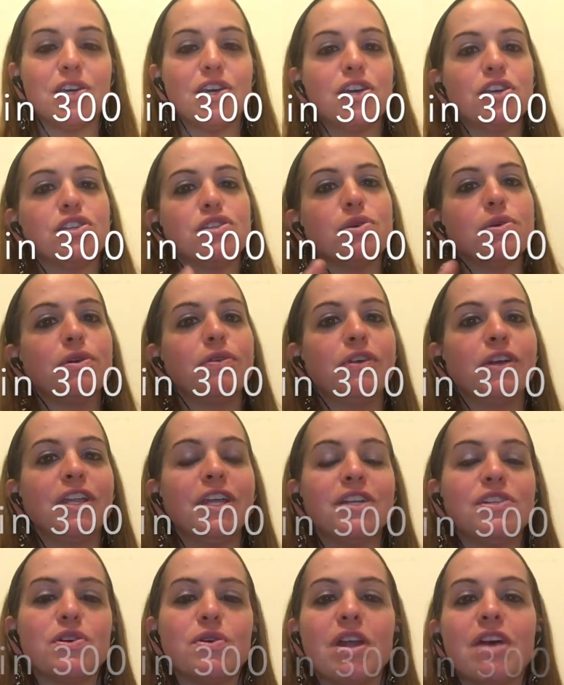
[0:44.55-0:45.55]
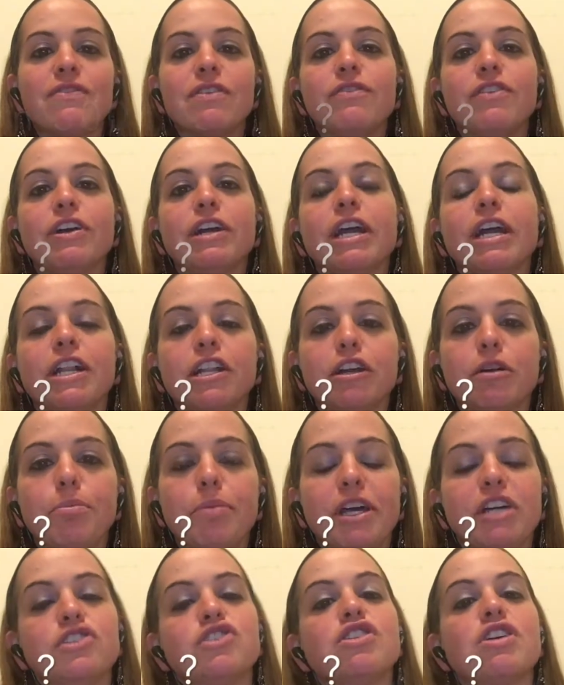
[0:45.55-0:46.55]
So we really don't have a very clear
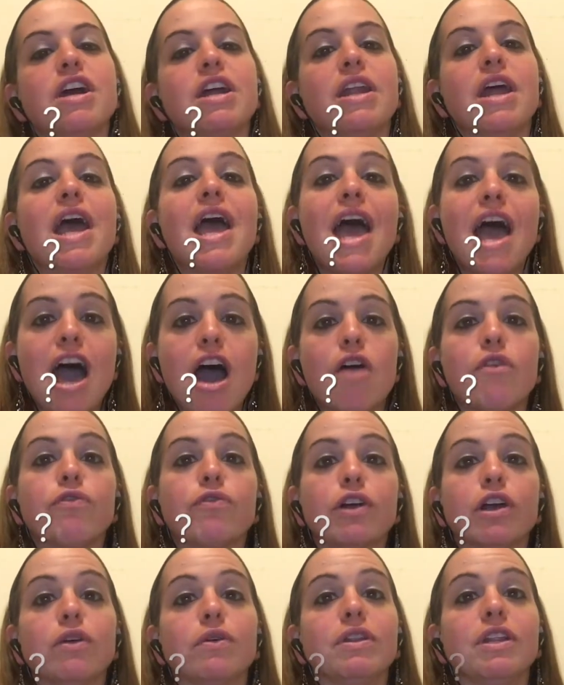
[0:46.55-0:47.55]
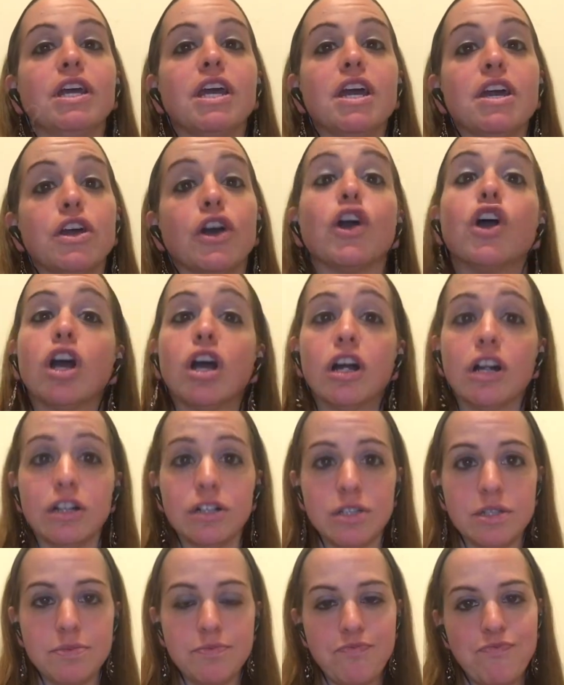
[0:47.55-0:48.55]
picture on how frequently it
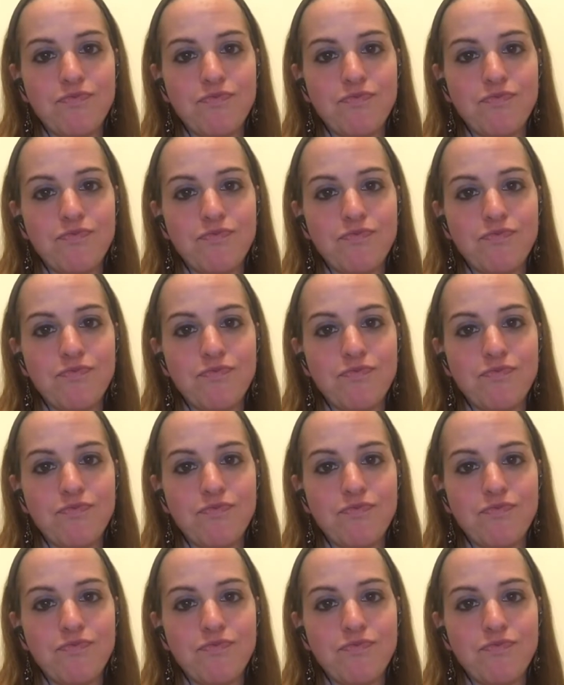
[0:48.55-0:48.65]
occurs.